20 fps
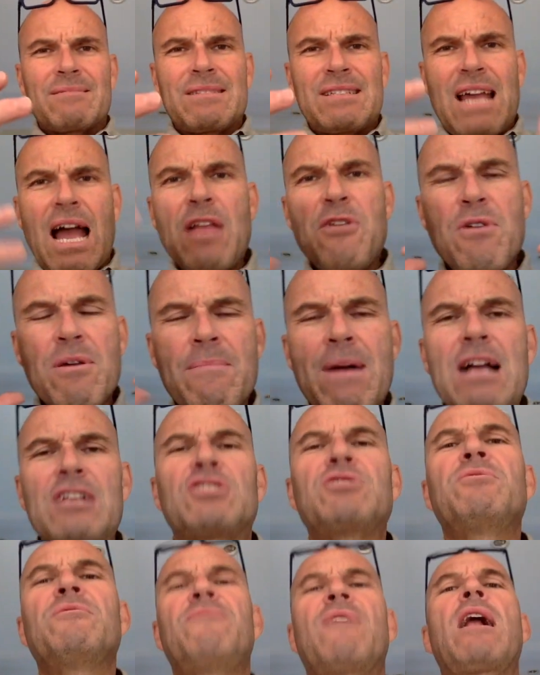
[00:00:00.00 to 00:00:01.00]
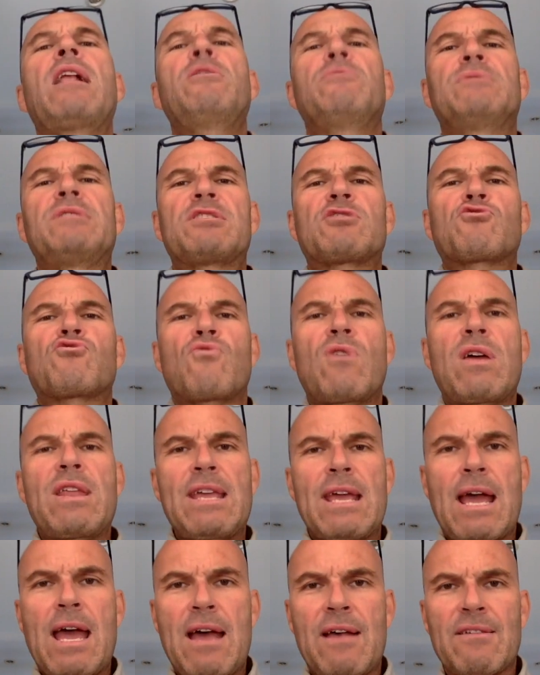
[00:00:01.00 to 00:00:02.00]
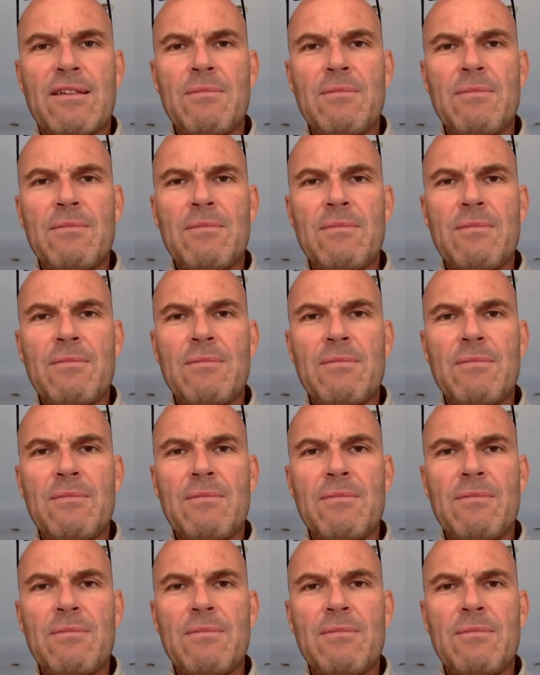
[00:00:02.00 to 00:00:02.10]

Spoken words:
Can you imagine the value this training has?